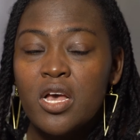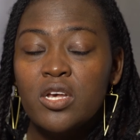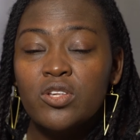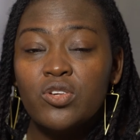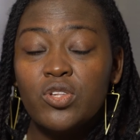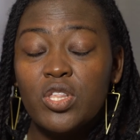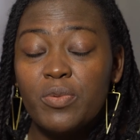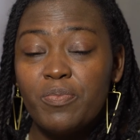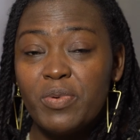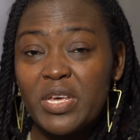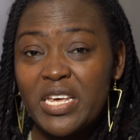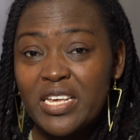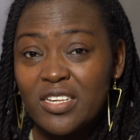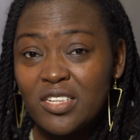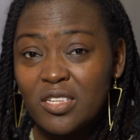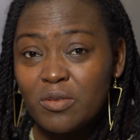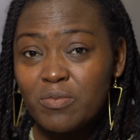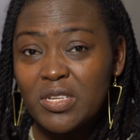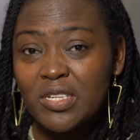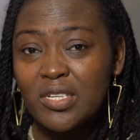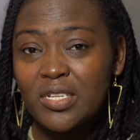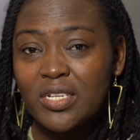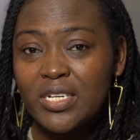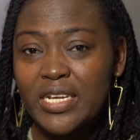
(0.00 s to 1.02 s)
So the biggest
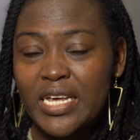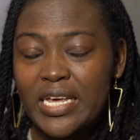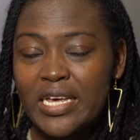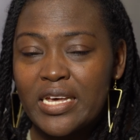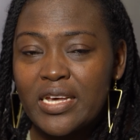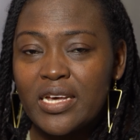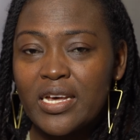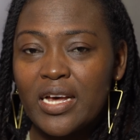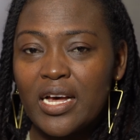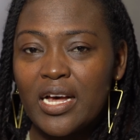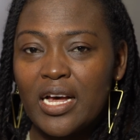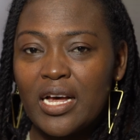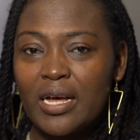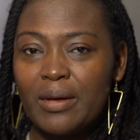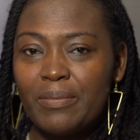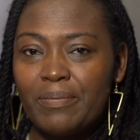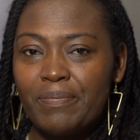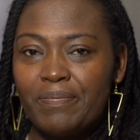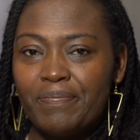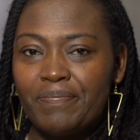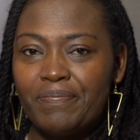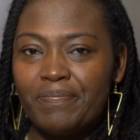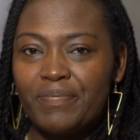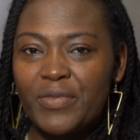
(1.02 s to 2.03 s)
mistake
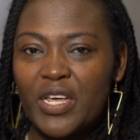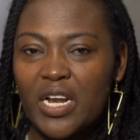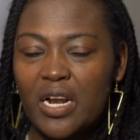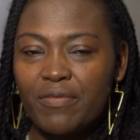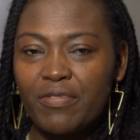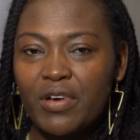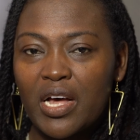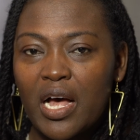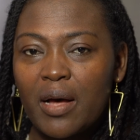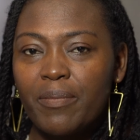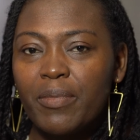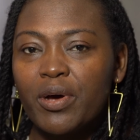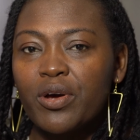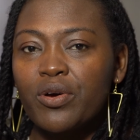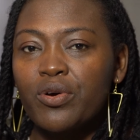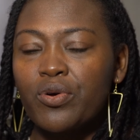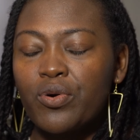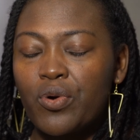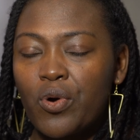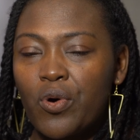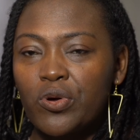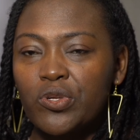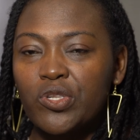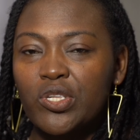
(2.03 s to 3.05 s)
that I've come
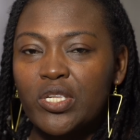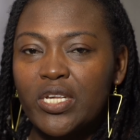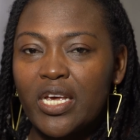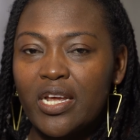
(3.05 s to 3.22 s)
across